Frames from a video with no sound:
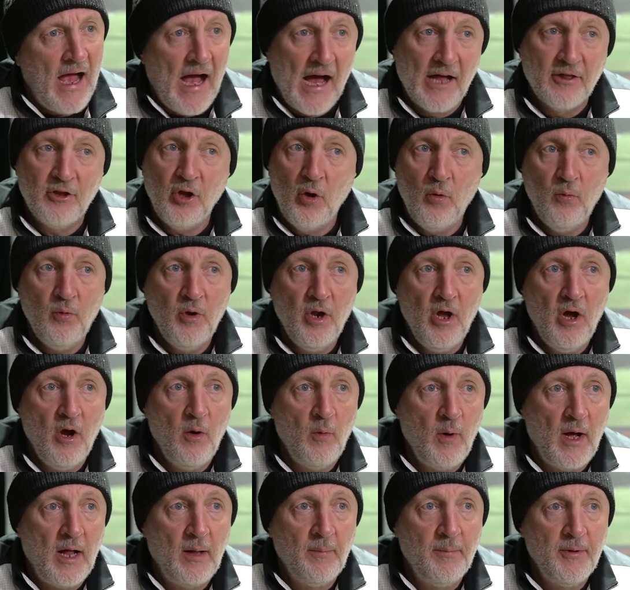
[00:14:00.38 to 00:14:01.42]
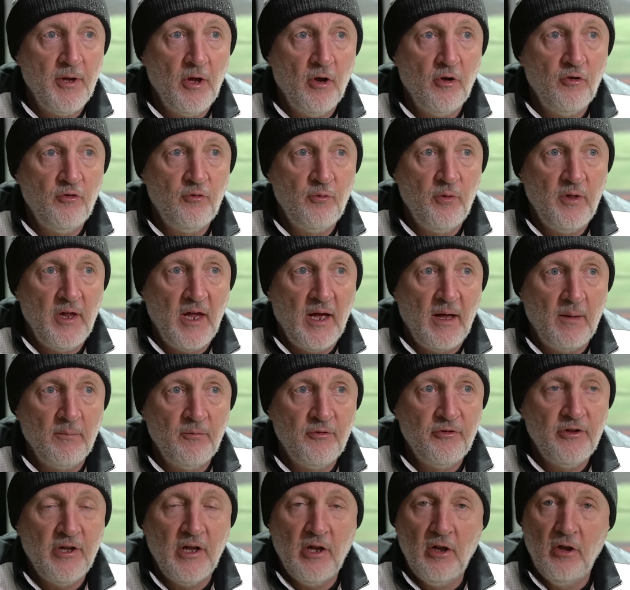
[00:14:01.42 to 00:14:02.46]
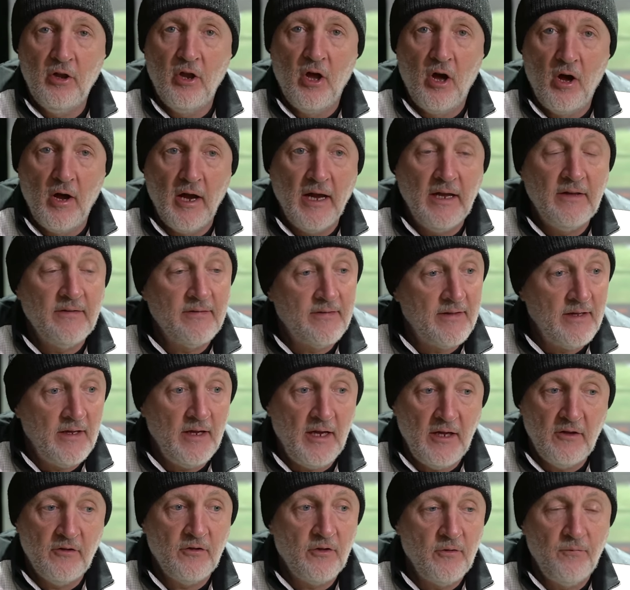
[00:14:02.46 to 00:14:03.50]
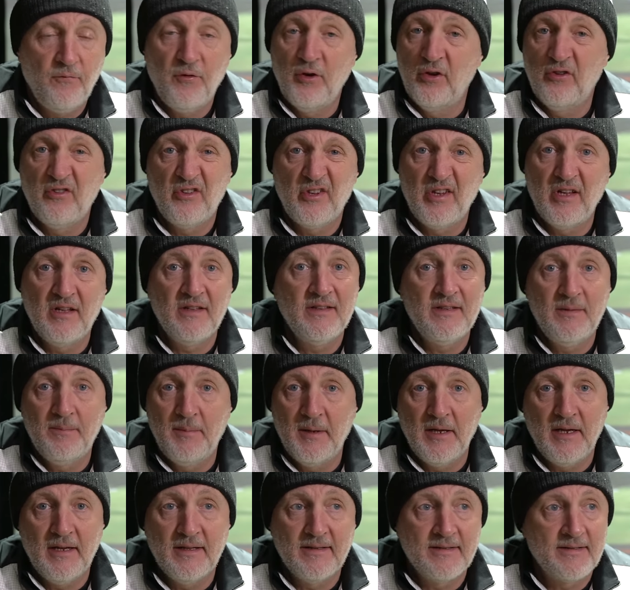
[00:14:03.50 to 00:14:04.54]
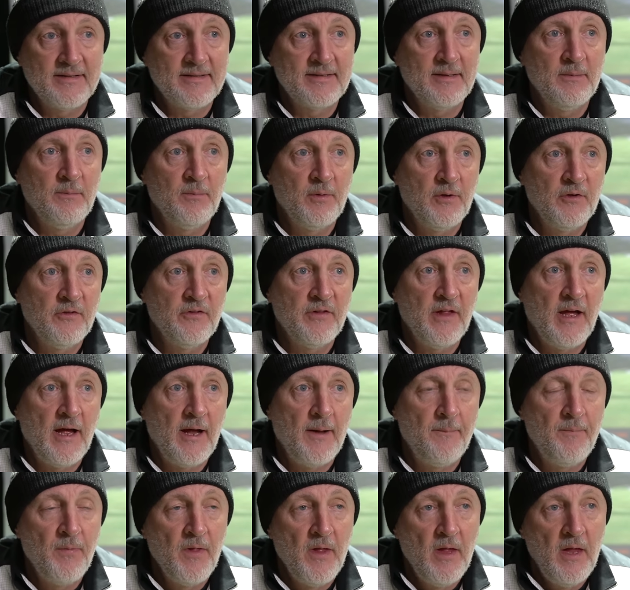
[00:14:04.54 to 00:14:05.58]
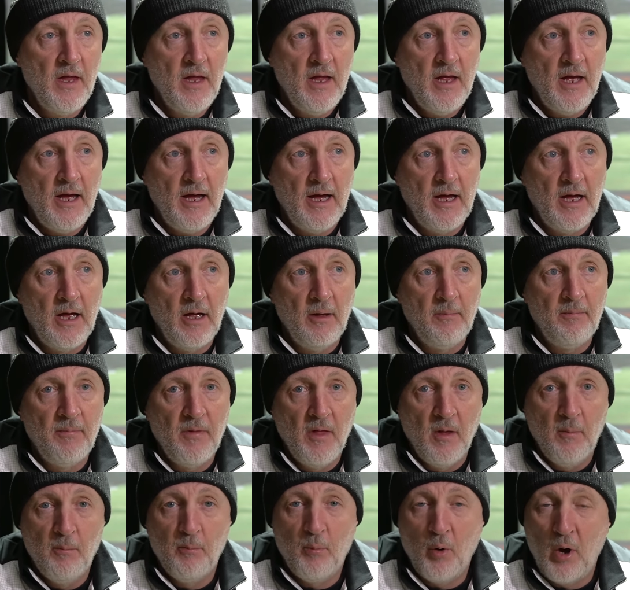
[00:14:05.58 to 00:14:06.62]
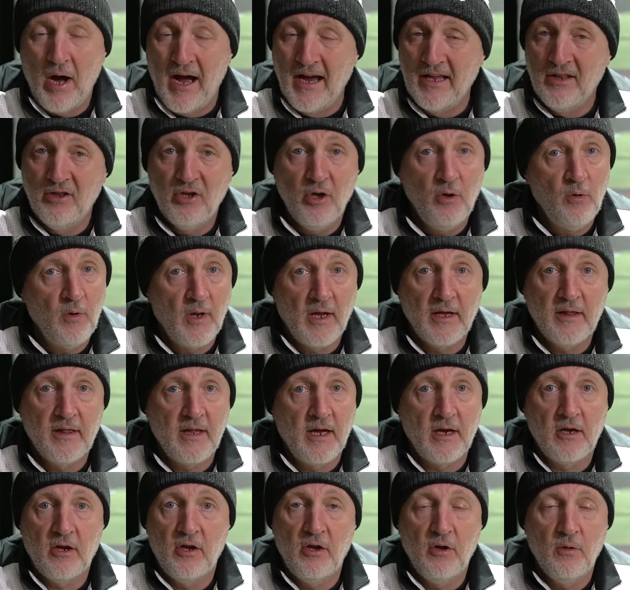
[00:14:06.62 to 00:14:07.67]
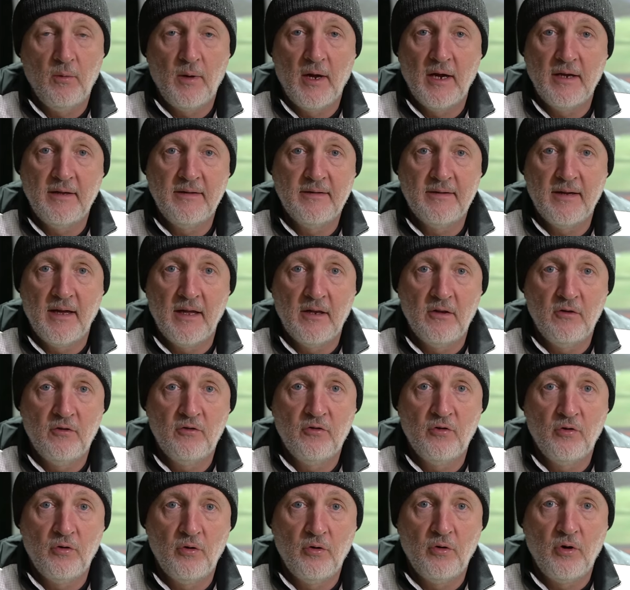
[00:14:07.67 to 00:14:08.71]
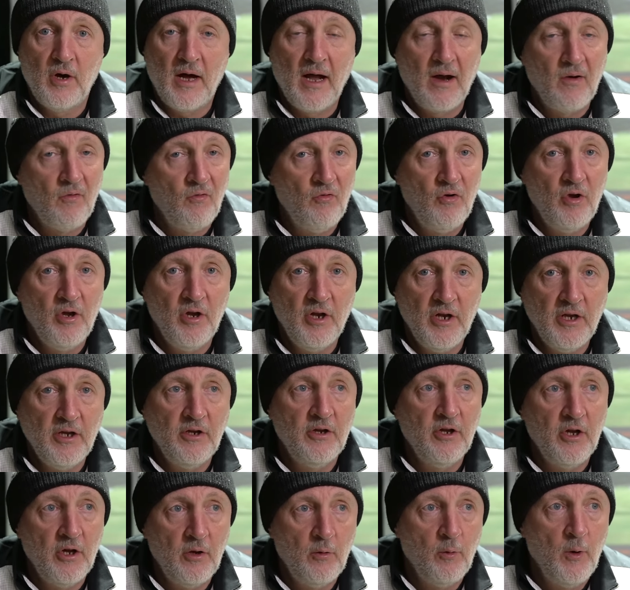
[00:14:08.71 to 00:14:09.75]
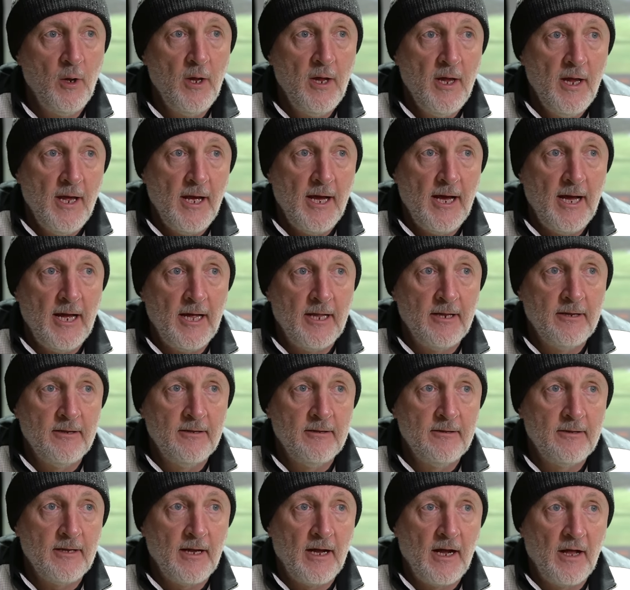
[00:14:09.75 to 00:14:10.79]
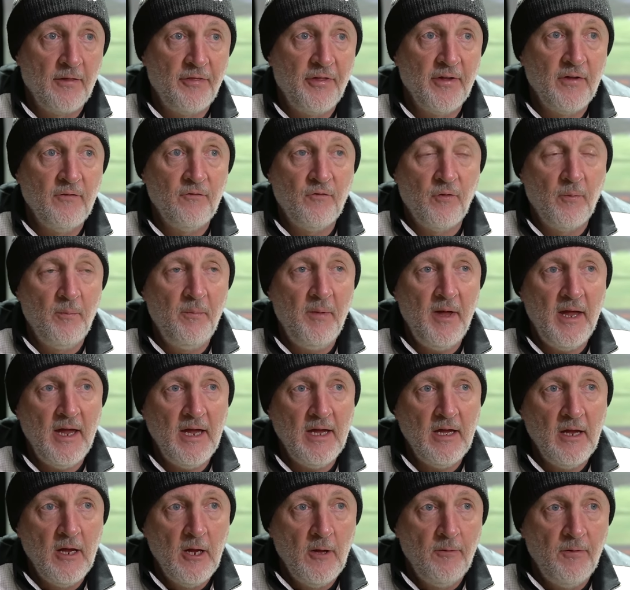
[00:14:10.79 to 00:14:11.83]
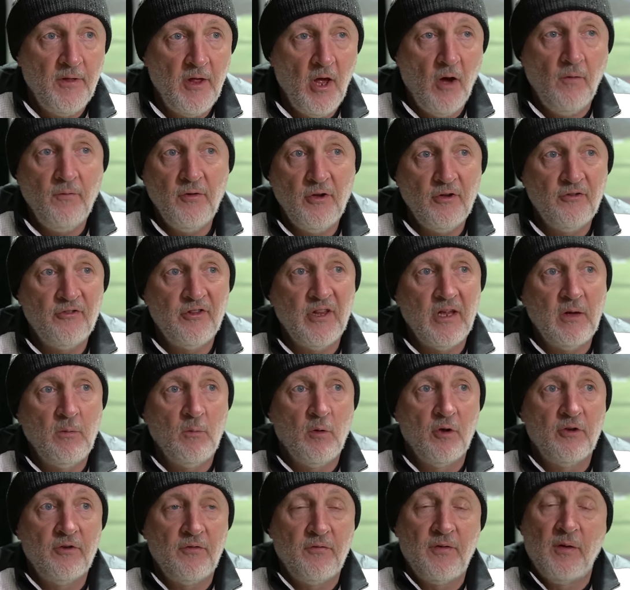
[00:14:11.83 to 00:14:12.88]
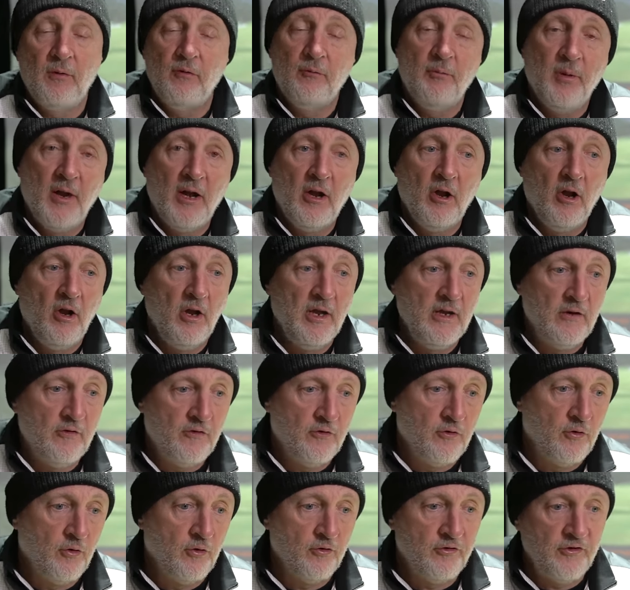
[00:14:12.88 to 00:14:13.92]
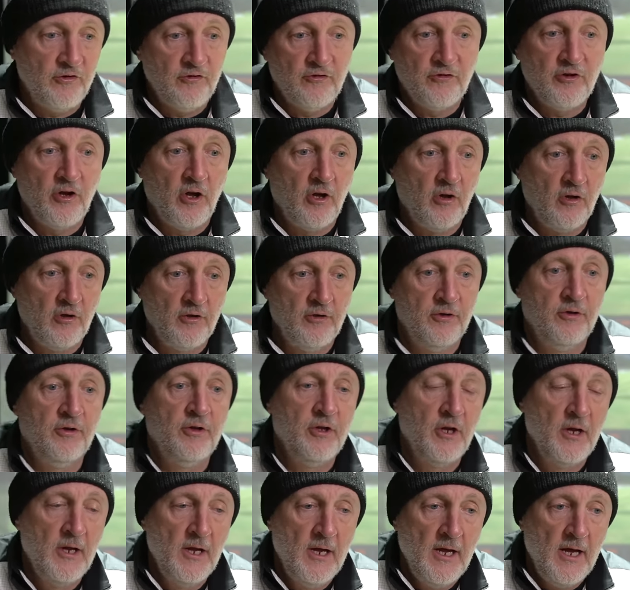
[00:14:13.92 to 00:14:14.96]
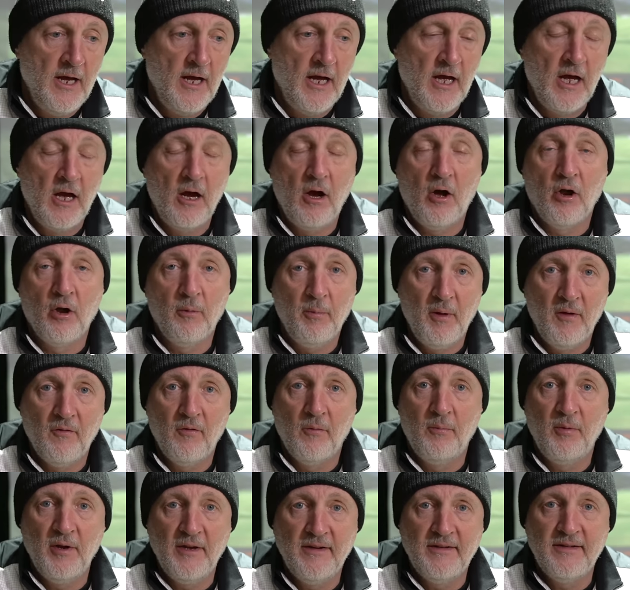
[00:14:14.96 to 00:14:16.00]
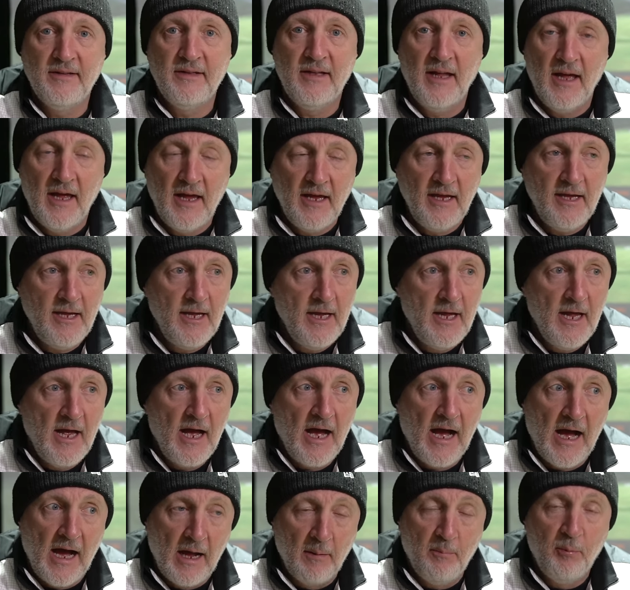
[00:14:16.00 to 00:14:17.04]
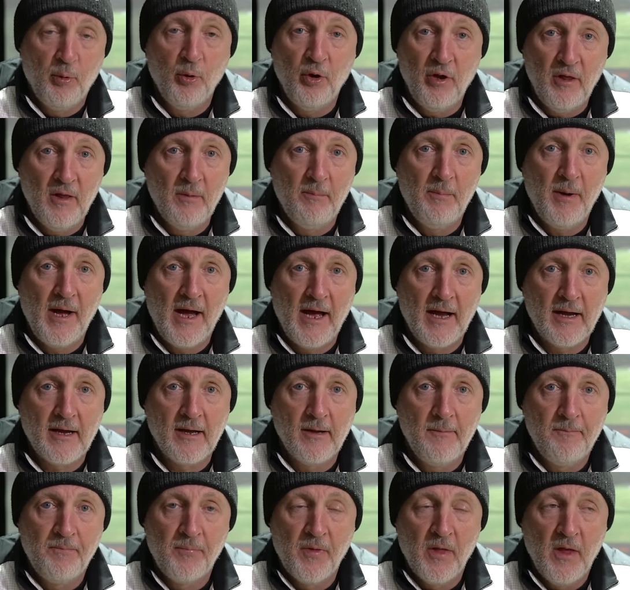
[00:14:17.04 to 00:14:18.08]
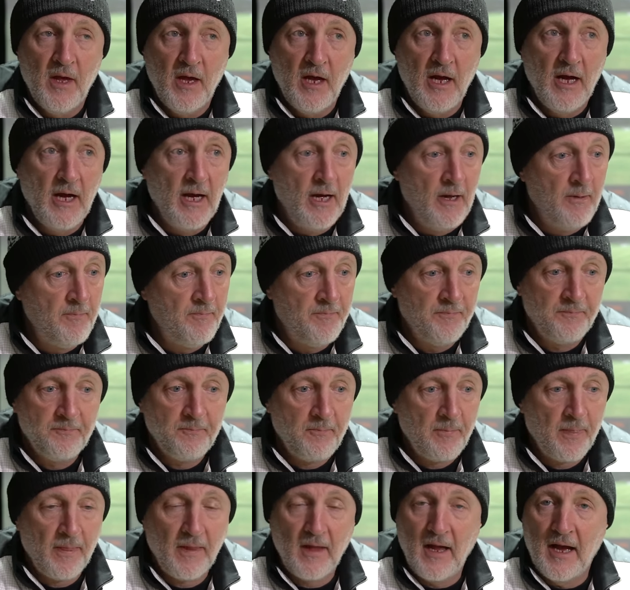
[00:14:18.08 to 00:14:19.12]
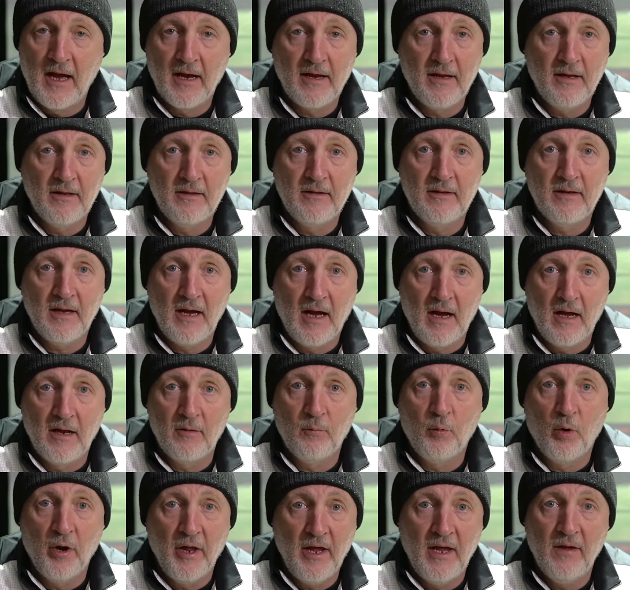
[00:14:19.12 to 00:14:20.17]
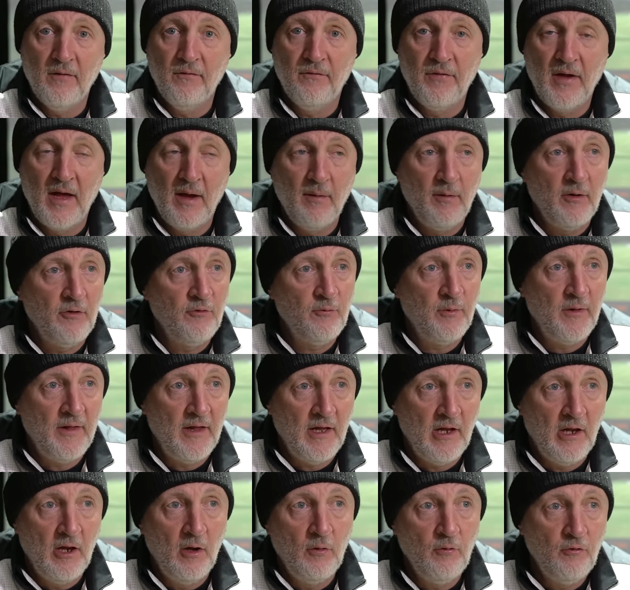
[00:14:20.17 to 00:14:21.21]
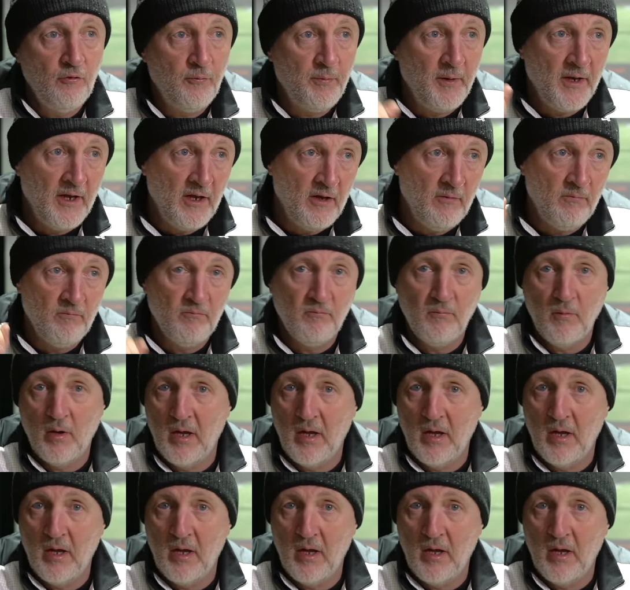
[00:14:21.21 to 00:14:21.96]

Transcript: I don't know, I'll be honest with you. I'm still not, it's the, it's the versatility bit, it's simple as that. Um, but I do like that QI10 Tour, I really do. And I think for me, the obvious thing was if I was playing on a links course in Scotland uh, on a bit of a breezy day, I'd put it in the bag. Um, I could, I'd want to hit fairways with it, low spinning,